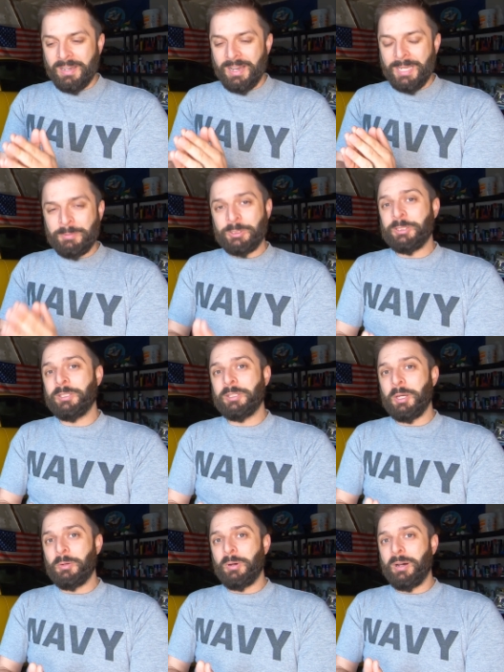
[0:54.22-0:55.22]
I'm just going
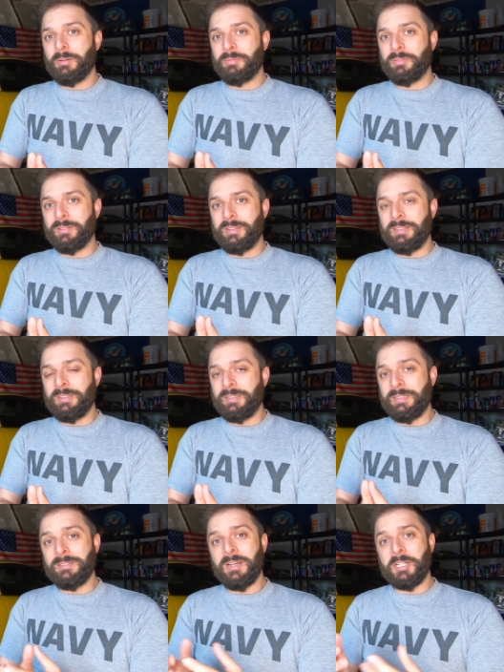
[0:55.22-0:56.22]
to go off
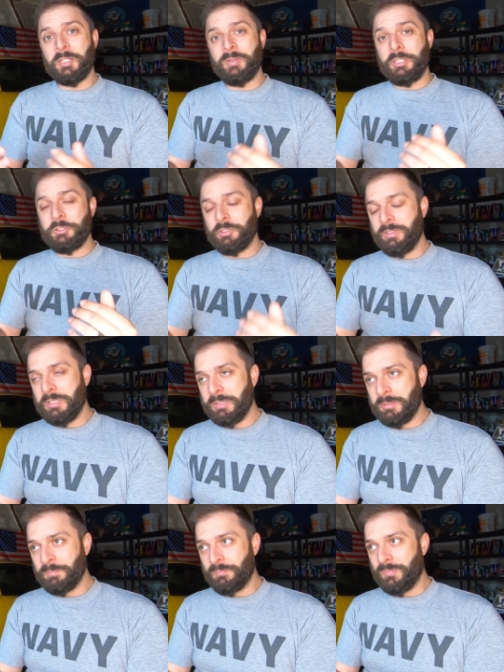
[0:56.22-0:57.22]
the inauguration
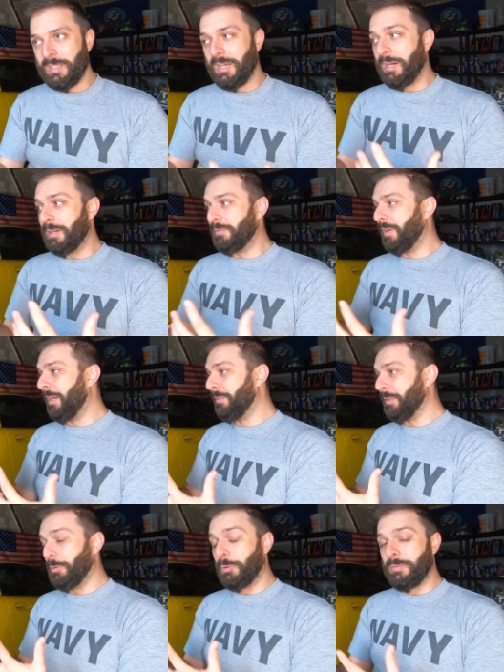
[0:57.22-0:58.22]
year, of
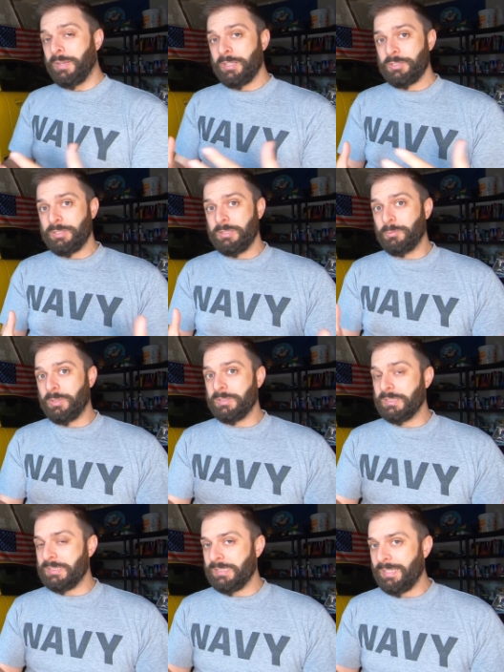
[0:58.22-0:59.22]
every Corvette, so you
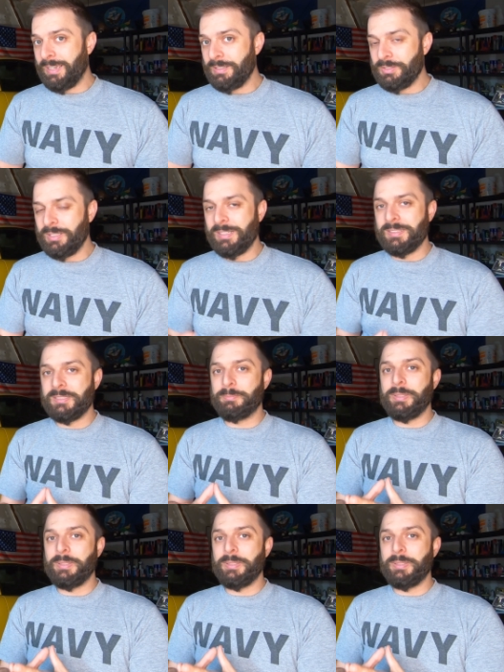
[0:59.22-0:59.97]
to c eights in its